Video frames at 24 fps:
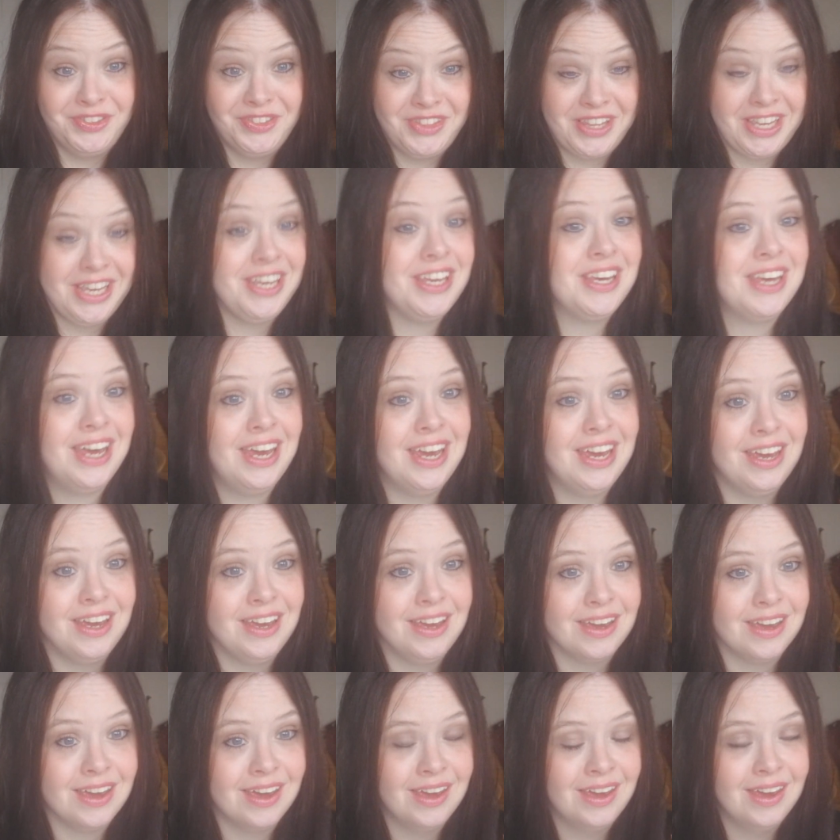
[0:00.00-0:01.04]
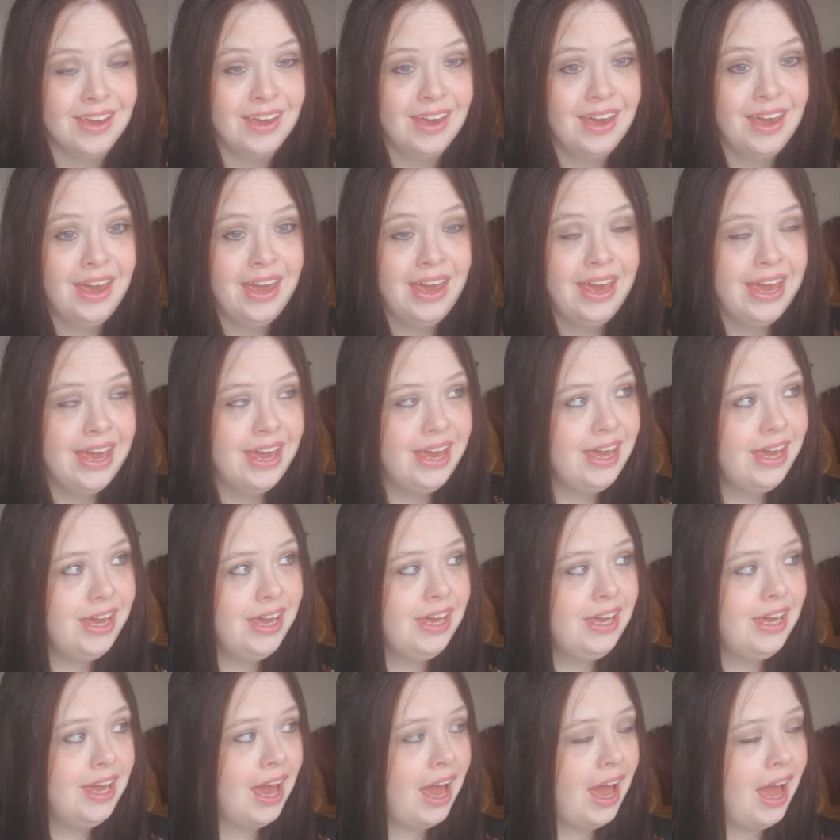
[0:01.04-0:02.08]
thinking.
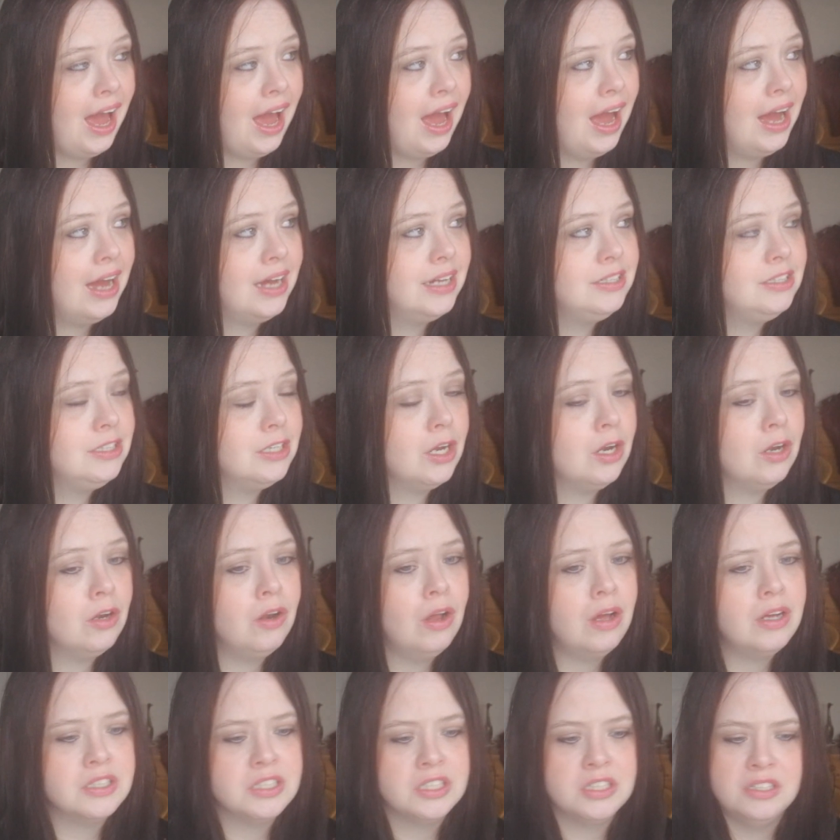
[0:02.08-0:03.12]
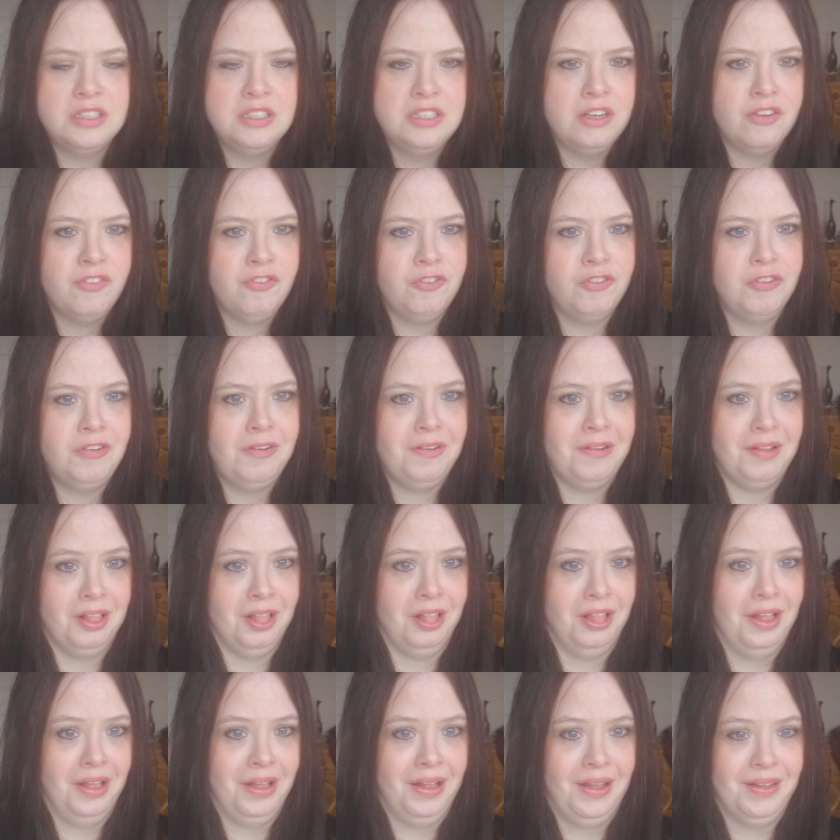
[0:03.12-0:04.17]
He had lots of different
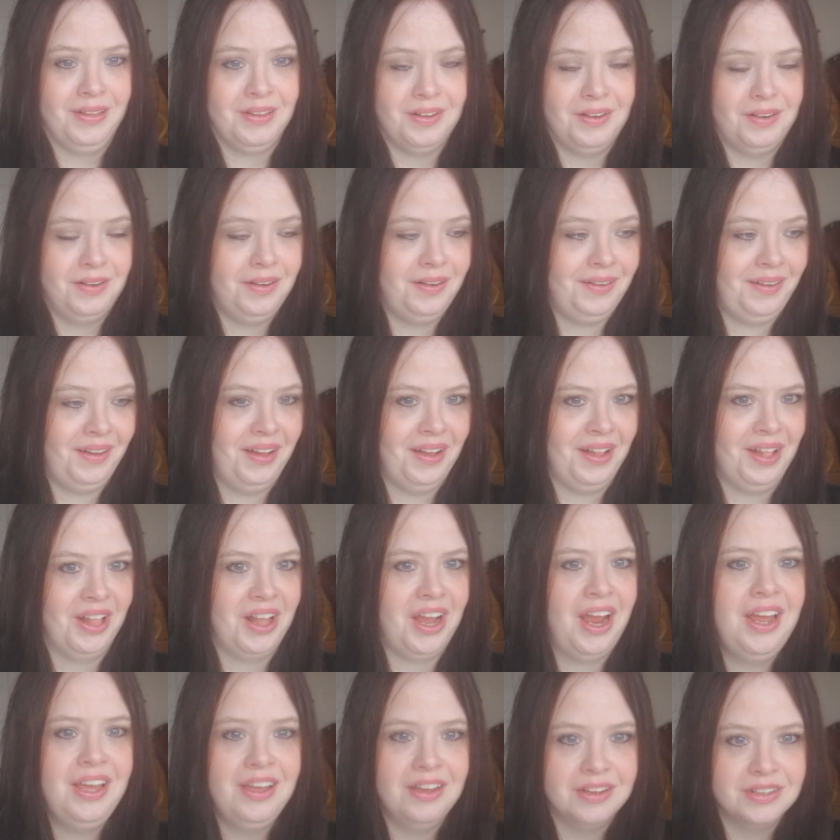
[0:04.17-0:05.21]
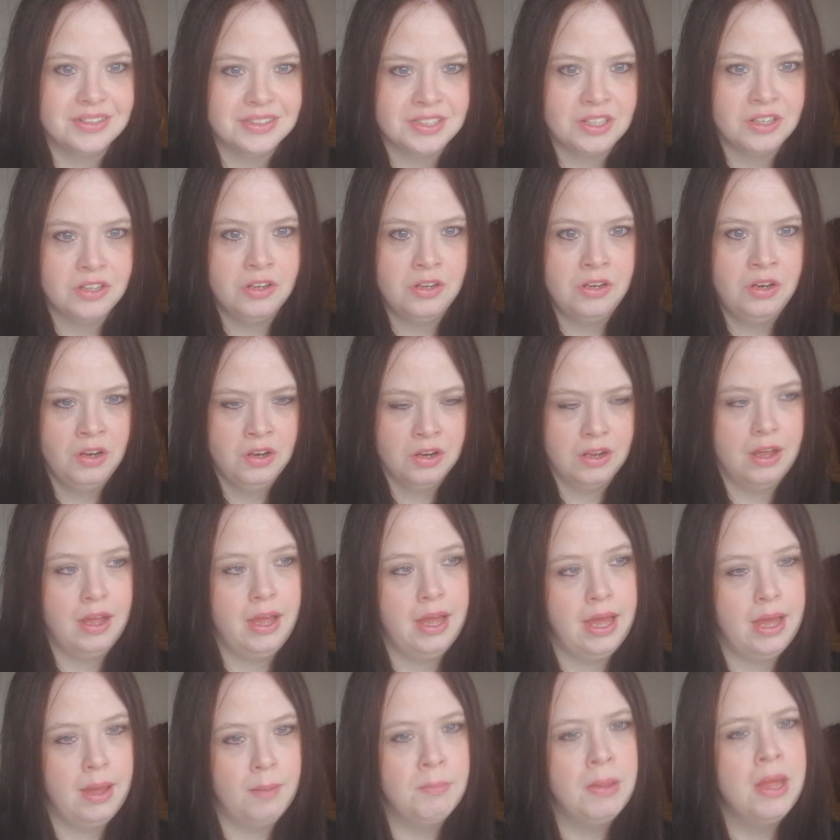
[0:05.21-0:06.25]
layers to
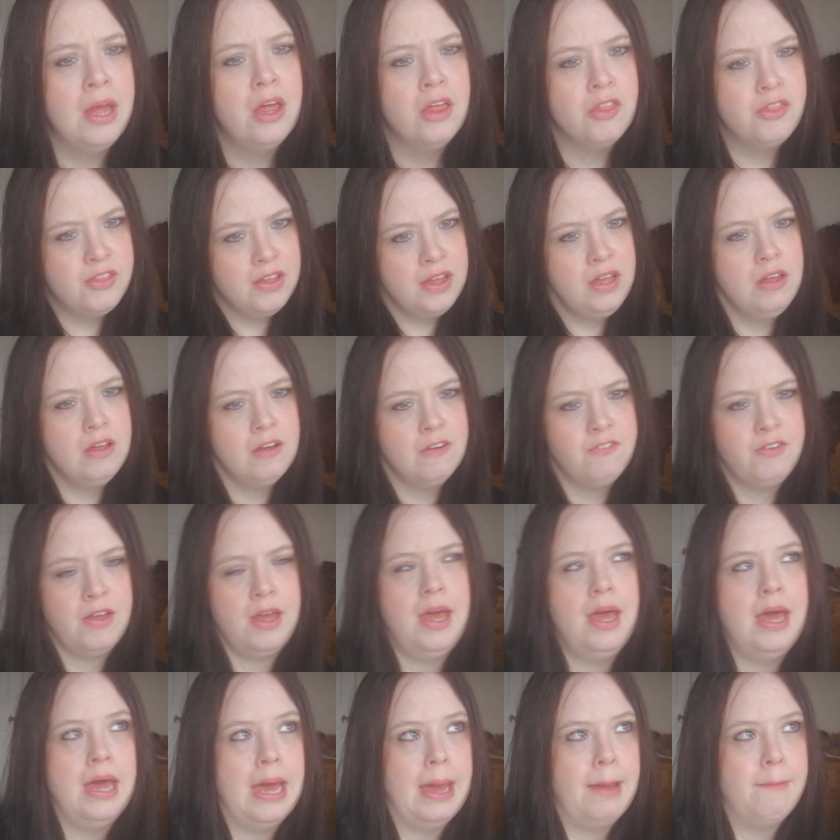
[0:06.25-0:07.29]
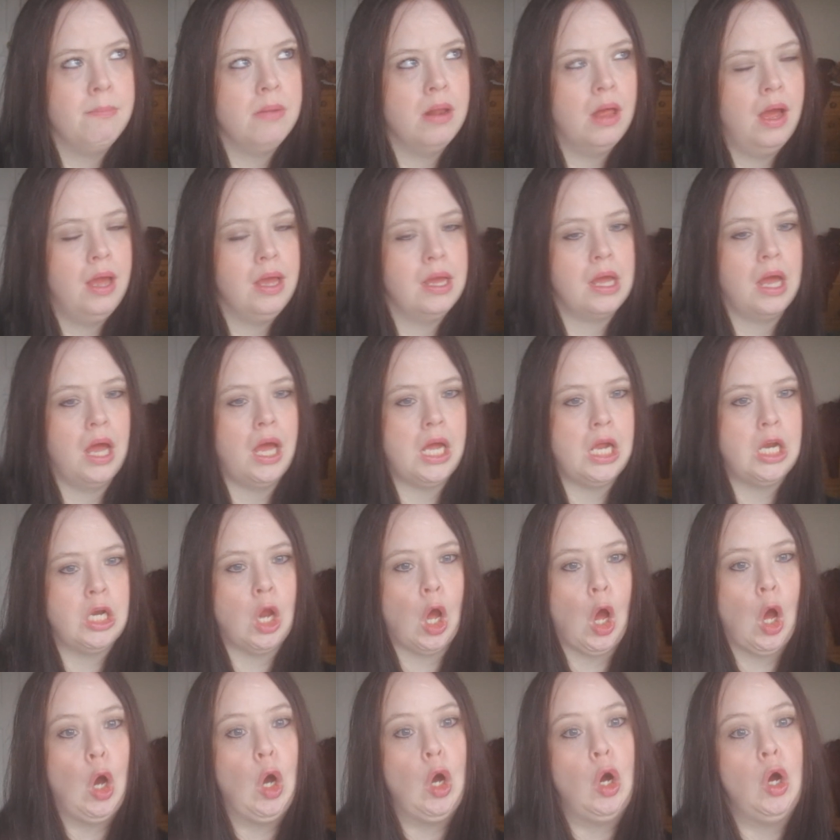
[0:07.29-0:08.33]
him. Think of him like an